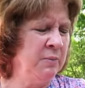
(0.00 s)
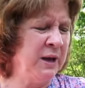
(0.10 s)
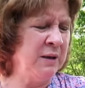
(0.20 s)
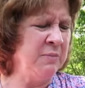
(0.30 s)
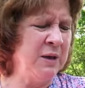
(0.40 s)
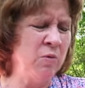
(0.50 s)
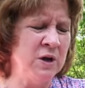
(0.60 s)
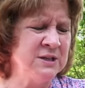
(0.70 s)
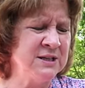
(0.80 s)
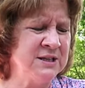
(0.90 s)
But I may
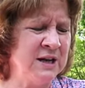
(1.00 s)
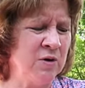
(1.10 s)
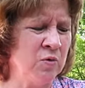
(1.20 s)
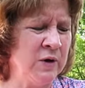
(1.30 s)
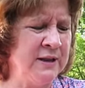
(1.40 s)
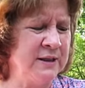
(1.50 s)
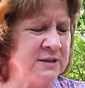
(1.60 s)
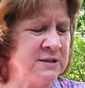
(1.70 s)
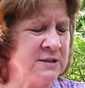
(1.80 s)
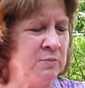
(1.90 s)
want to decorate
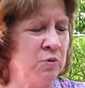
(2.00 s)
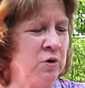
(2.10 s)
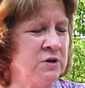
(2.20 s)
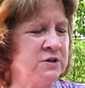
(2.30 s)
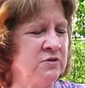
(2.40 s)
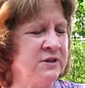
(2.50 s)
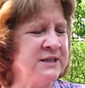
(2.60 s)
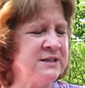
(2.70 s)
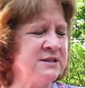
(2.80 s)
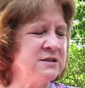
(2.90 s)
this some more. So
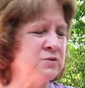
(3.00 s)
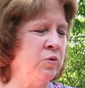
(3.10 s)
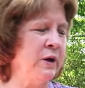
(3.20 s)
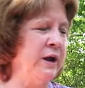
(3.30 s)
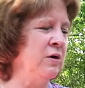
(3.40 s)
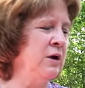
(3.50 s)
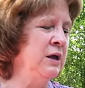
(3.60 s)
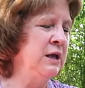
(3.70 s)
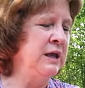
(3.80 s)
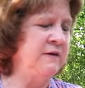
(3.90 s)
this is where,
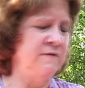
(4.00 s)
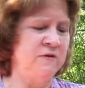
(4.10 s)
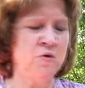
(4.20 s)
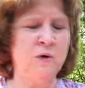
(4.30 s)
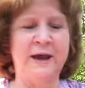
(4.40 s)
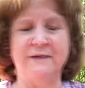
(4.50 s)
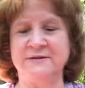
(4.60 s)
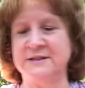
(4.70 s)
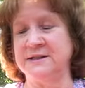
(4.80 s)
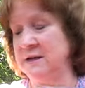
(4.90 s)
if you have
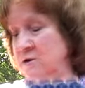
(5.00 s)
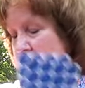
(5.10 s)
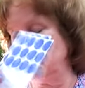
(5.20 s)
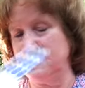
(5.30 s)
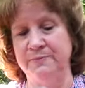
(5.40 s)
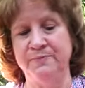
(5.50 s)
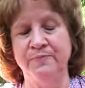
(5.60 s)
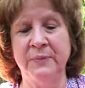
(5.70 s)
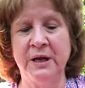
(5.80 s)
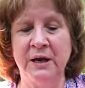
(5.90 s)
stickers,
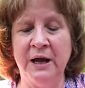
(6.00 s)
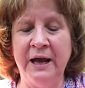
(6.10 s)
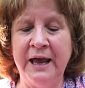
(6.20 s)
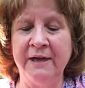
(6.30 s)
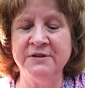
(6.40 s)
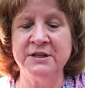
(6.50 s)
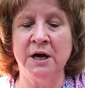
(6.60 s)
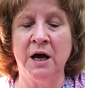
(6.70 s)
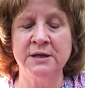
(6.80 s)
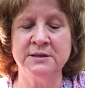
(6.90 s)
and I have
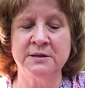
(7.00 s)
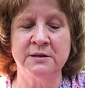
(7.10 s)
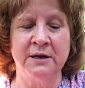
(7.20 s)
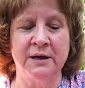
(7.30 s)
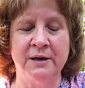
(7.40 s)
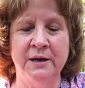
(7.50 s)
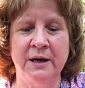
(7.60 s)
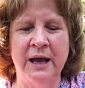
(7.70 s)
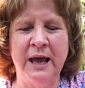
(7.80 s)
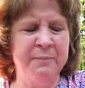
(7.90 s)
dots that
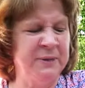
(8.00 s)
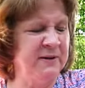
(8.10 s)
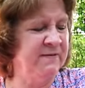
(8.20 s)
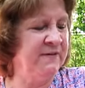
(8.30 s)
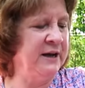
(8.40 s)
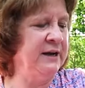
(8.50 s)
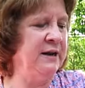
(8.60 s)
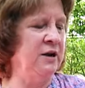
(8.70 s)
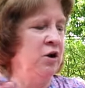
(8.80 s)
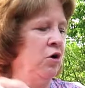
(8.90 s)
I happen to find
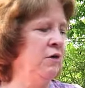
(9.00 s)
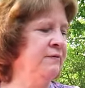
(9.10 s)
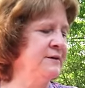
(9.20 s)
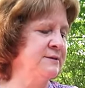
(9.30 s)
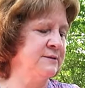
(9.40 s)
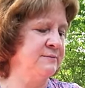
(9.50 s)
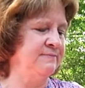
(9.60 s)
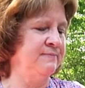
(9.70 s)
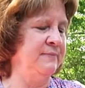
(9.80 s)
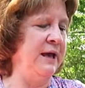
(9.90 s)
in an office
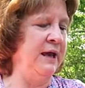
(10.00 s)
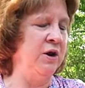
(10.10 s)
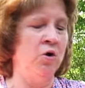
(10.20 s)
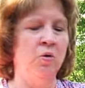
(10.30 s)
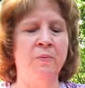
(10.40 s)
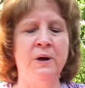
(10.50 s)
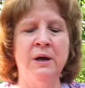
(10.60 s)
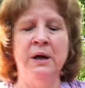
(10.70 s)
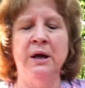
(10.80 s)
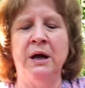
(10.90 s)
at home,
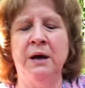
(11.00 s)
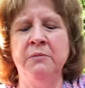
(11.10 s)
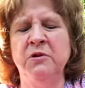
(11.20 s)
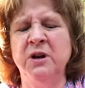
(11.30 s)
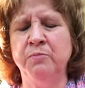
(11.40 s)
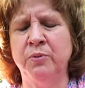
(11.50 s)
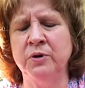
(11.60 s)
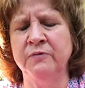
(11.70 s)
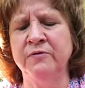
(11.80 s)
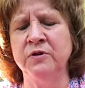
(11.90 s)
I'm going to
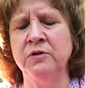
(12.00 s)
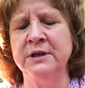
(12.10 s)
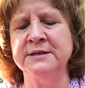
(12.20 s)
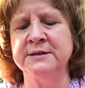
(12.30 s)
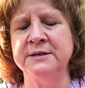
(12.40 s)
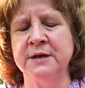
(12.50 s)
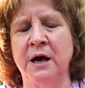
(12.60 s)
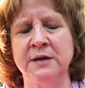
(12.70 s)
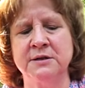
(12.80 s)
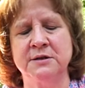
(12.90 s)
put a few of these
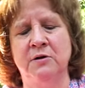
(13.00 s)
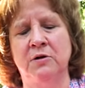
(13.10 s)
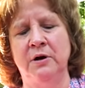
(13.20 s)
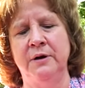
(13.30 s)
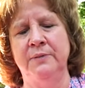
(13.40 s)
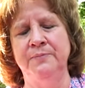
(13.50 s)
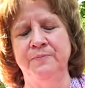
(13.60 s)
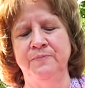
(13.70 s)
dots on.